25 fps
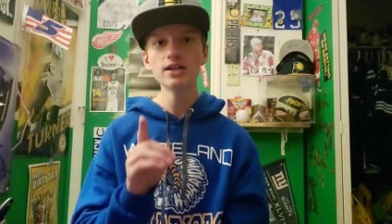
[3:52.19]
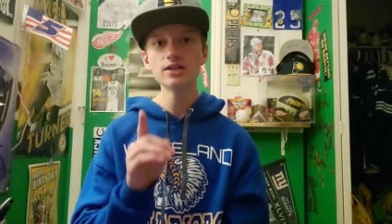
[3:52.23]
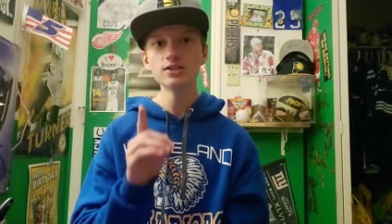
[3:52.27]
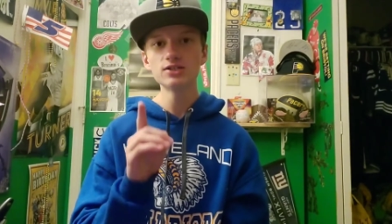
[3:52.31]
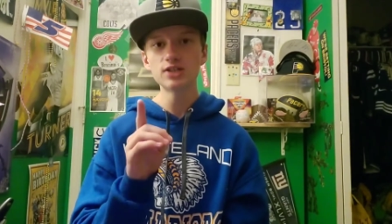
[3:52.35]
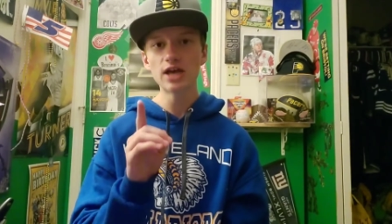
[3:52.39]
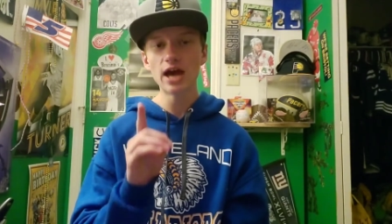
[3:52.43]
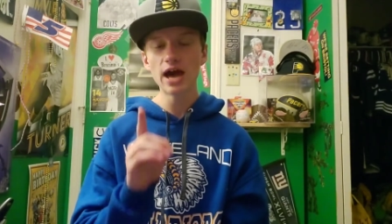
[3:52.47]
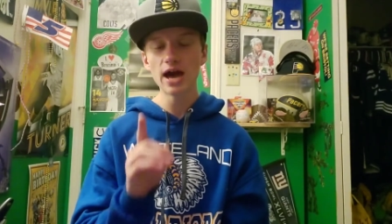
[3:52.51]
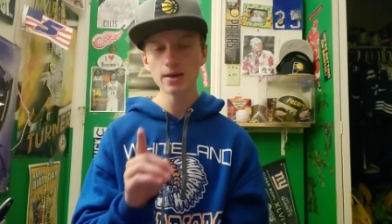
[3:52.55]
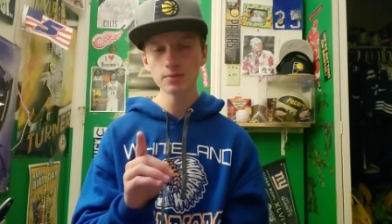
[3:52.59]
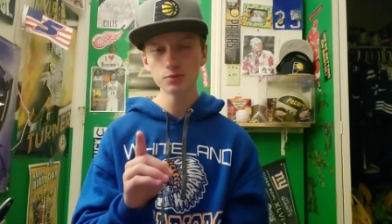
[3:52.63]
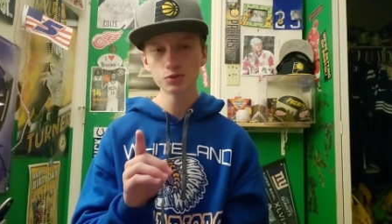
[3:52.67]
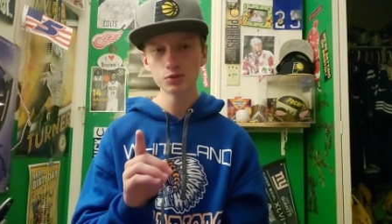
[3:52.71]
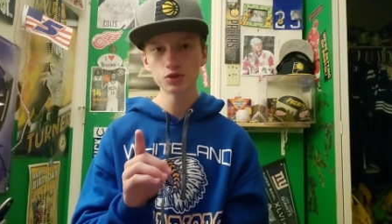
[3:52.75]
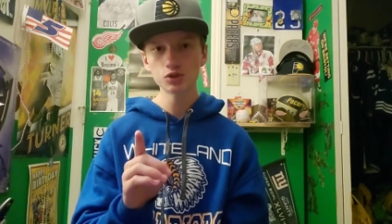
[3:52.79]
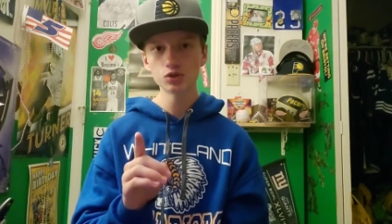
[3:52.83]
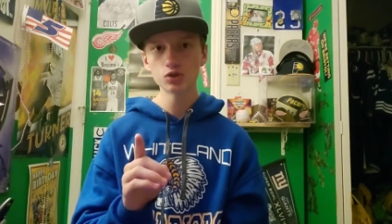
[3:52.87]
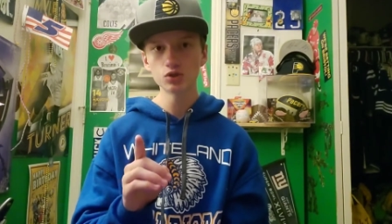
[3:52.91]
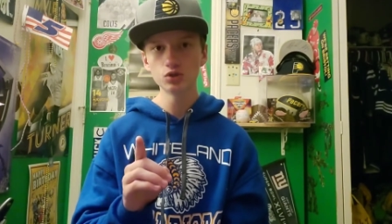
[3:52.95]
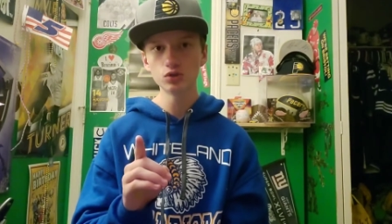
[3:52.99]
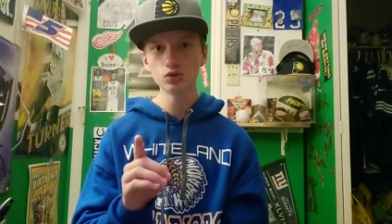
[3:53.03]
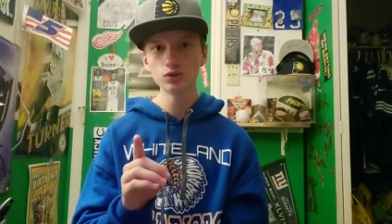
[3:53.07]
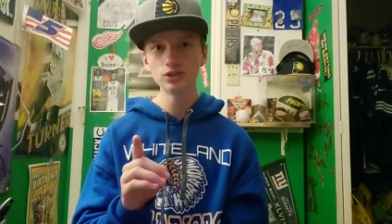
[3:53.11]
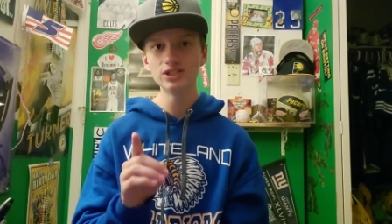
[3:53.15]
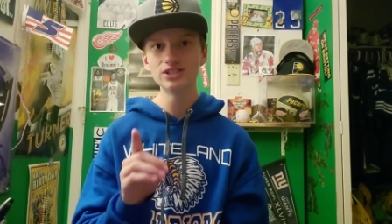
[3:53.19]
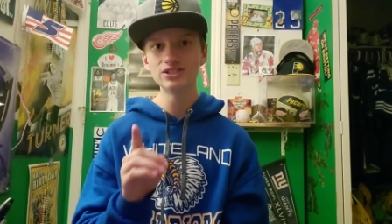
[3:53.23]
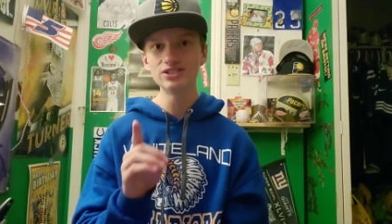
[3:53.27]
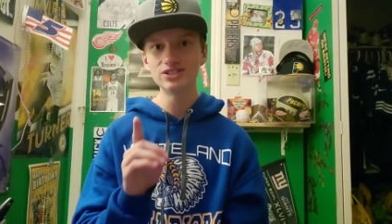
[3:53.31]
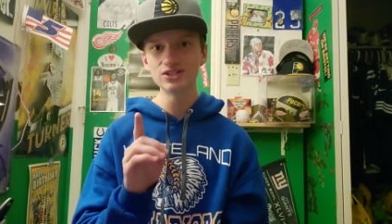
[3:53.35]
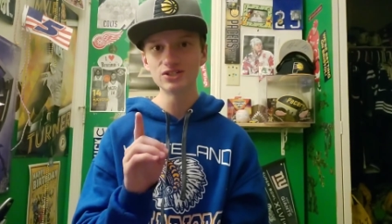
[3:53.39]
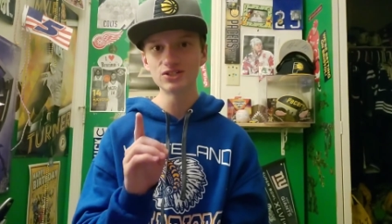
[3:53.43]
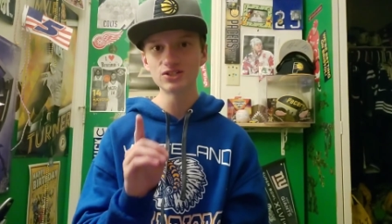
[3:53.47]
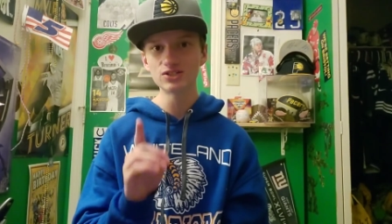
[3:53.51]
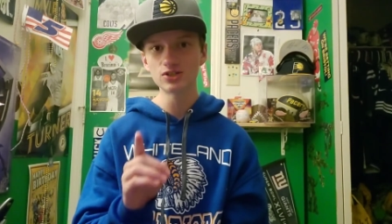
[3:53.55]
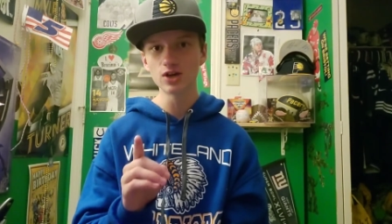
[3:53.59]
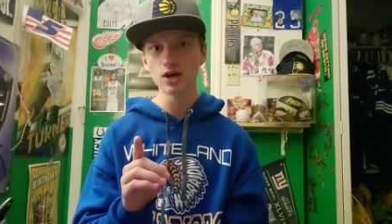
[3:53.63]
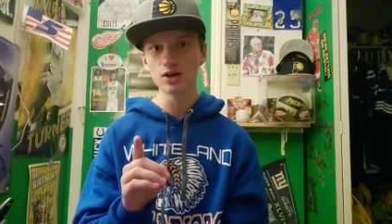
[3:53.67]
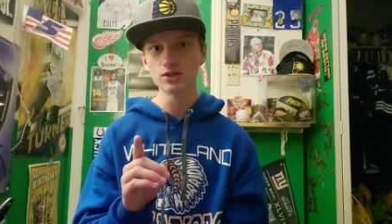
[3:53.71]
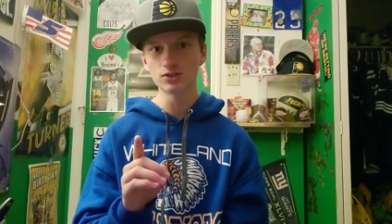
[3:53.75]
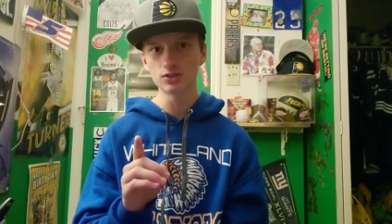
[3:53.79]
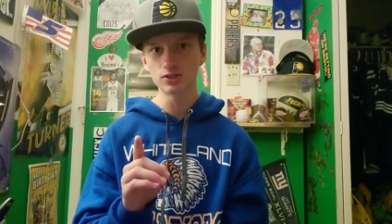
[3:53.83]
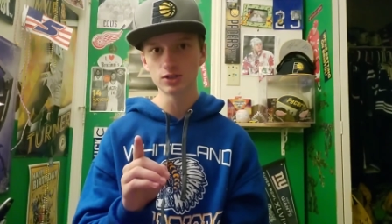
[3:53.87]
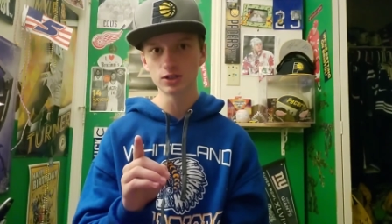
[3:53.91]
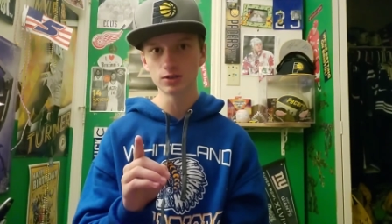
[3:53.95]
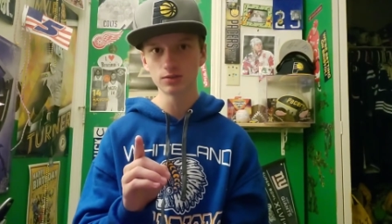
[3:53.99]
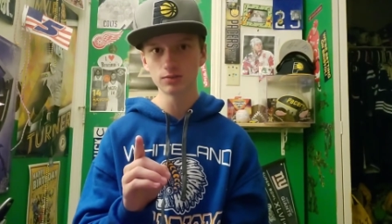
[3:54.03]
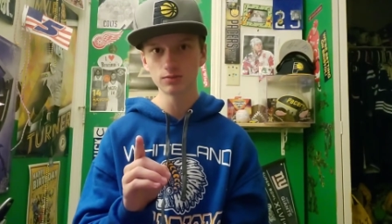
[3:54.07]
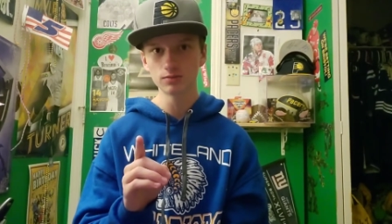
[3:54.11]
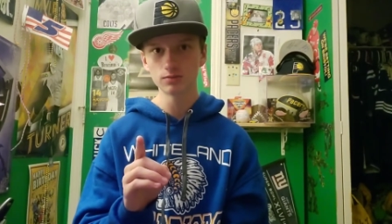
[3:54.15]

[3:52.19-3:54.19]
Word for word: is absolutely disgusting.